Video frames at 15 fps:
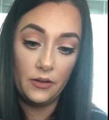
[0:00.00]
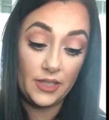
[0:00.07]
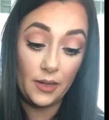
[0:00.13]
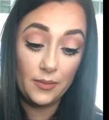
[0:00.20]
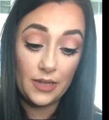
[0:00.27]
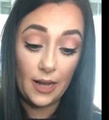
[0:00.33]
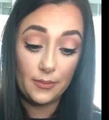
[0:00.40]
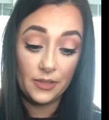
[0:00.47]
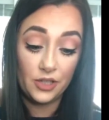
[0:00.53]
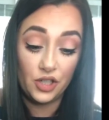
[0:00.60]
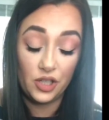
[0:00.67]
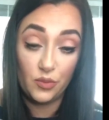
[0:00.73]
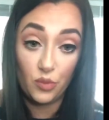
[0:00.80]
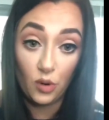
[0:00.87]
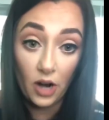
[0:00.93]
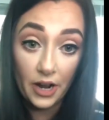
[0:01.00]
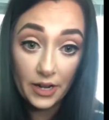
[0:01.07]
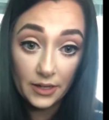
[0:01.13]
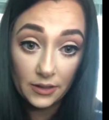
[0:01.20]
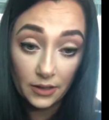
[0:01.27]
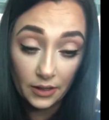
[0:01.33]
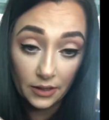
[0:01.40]
Sometimes it just
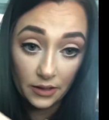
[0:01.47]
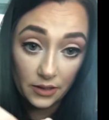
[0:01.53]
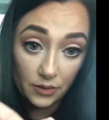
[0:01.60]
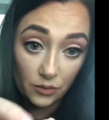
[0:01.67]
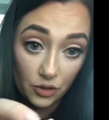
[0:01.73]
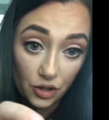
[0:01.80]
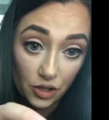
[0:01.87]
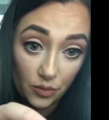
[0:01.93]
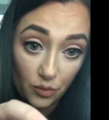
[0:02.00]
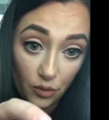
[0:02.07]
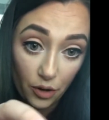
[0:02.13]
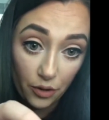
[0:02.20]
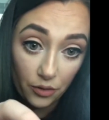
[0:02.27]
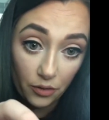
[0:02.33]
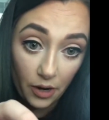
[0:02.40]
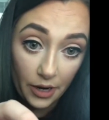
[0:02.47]
breaks, like this one just broke right